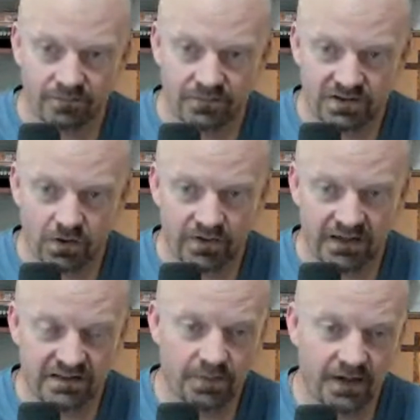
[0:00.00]
so
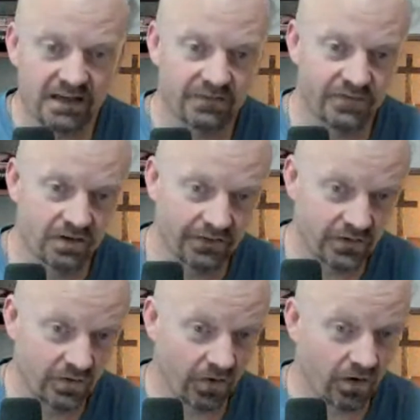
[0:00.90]
Daisy Bakes, if
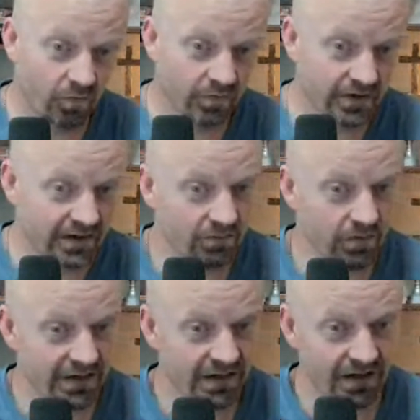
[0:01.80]
you've
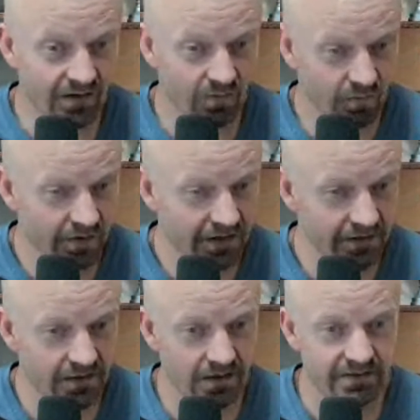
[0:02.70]
already got a really
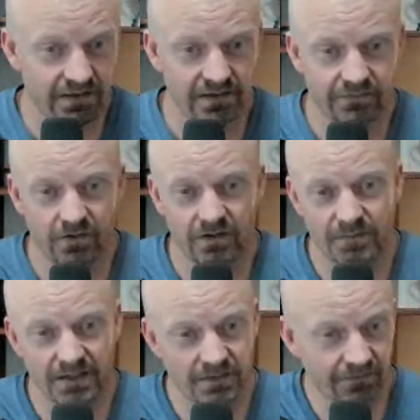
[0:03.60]
toxic liver, and
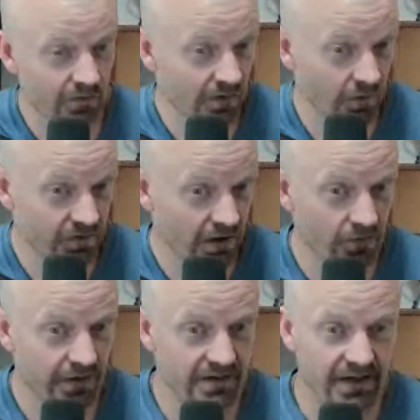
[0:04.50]
maybe if you don't
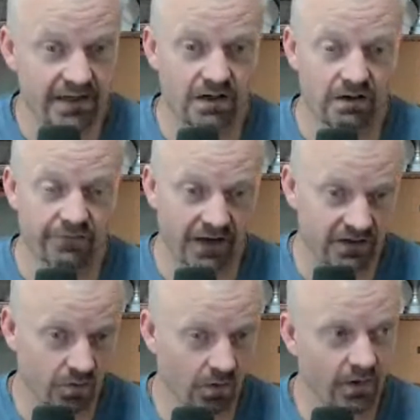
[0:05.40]
tolerate dietary
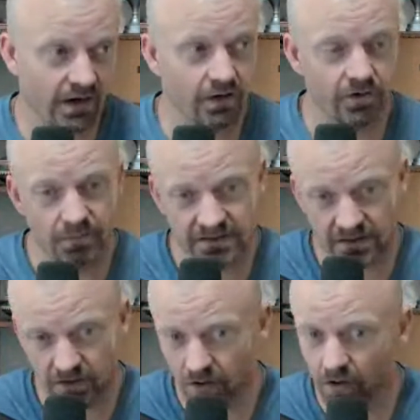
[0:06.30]
fats real well, or you're
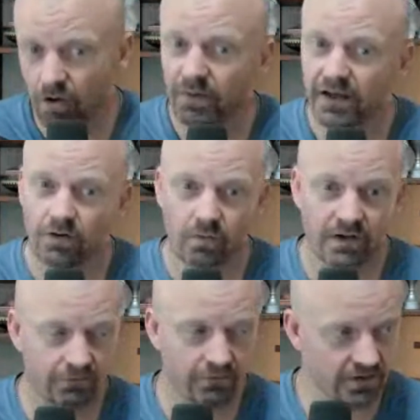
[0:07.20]
missing your gallbladder or
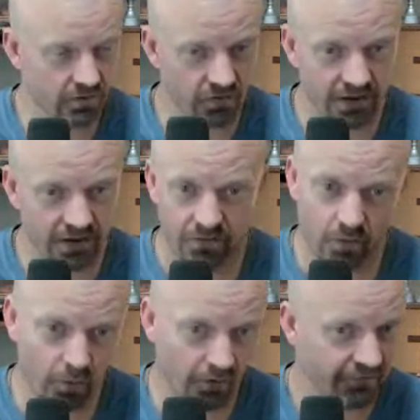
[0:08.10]
whatever, and you try to
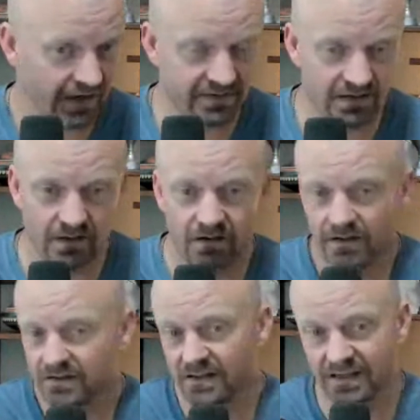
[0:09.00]
throw more fats in there,
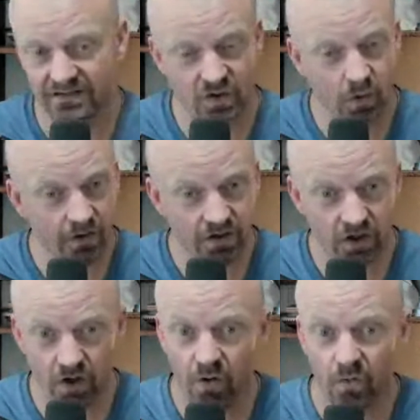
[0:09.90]
it has nowhere to
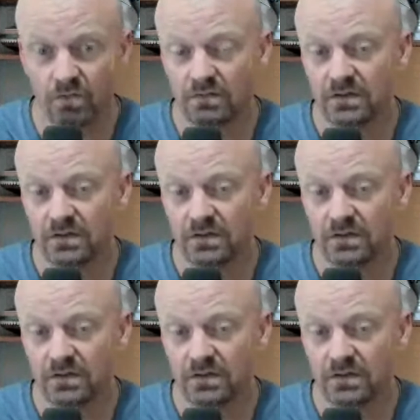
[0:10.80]
go.